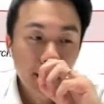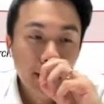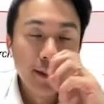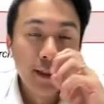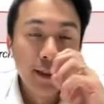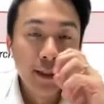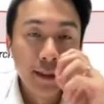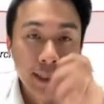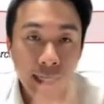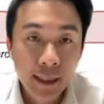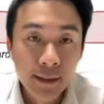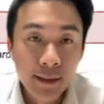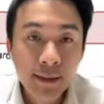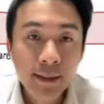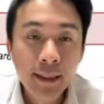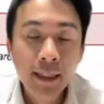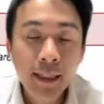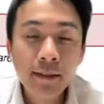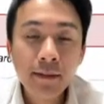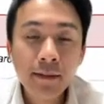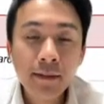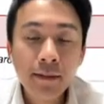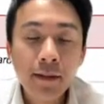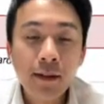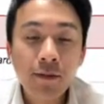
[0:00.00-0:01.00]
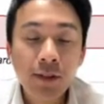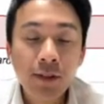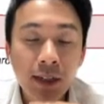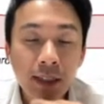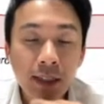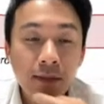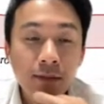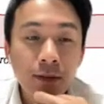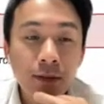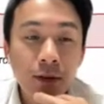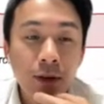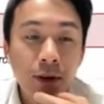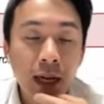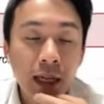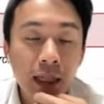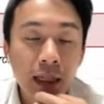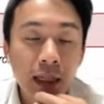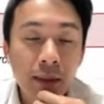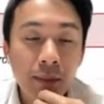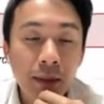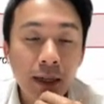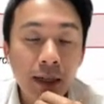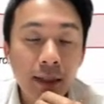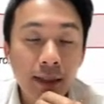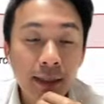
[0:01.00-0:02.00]
the 10 five times long
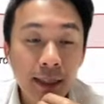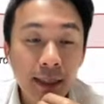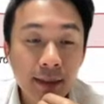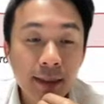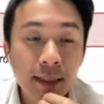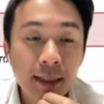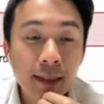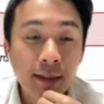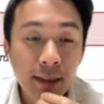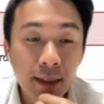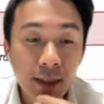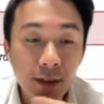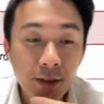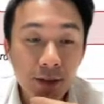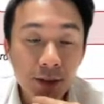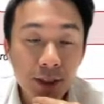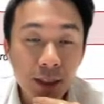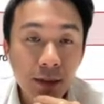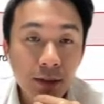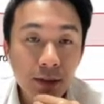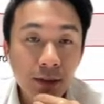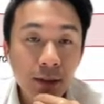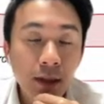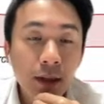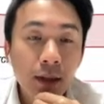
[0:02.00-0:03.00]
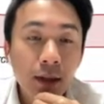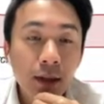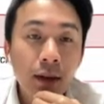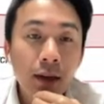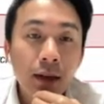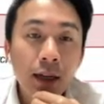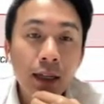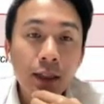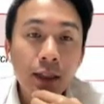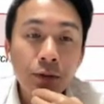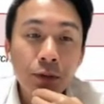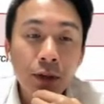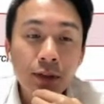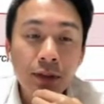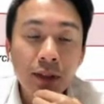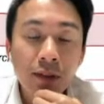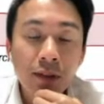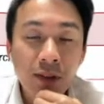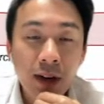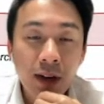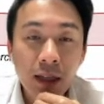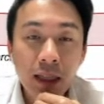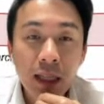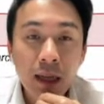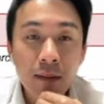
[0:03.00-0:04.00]
Ali, uh, 10 DLCs, as well as the
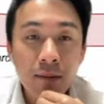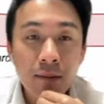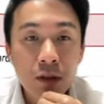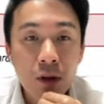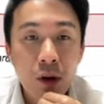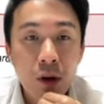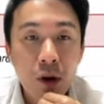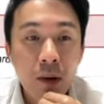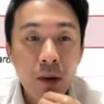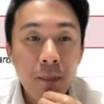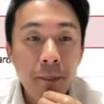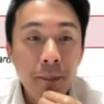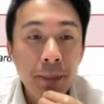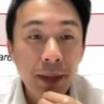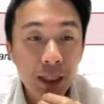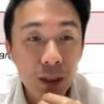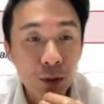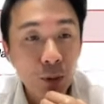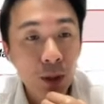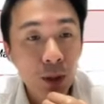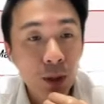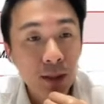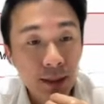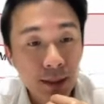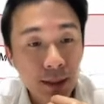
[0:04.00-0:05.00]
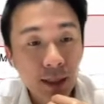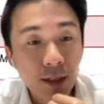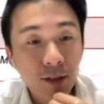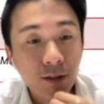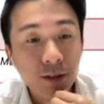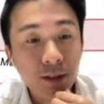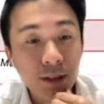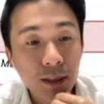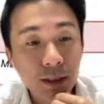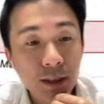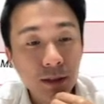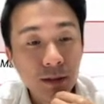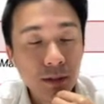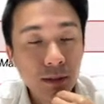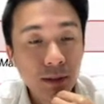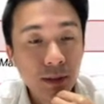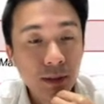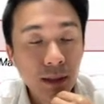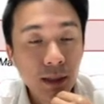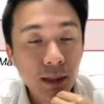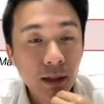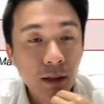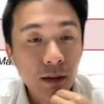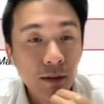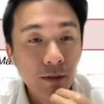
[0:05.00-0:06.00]
five times long Meituan DLCs,
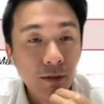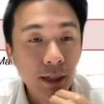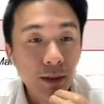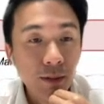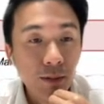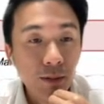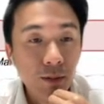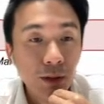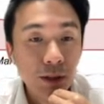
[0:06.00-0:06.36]
right?